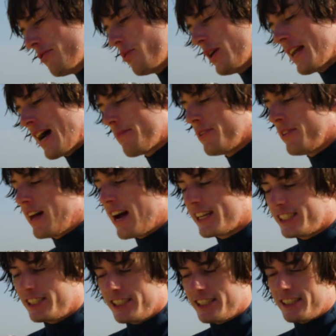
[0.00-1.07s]
what happened
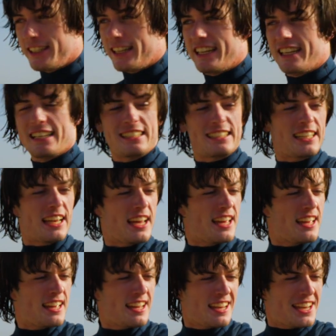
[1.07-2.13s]
last year is
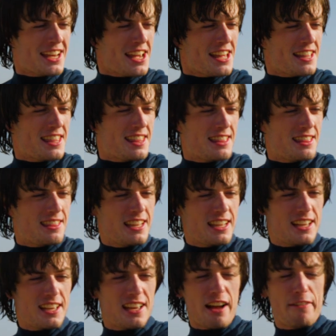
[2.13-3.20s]

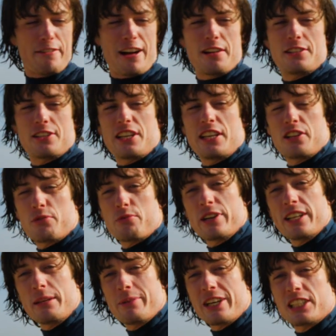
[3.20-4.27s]
I found in the
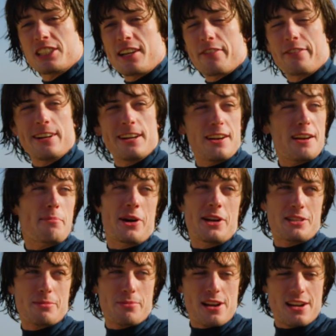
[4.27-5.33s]
really big stuff here at
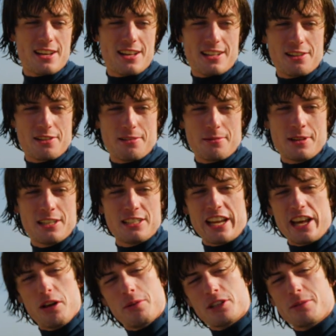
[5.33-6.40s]
Ponta Preta, the
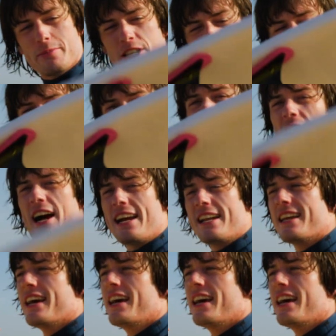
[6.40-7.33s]
tail was a bit too wide,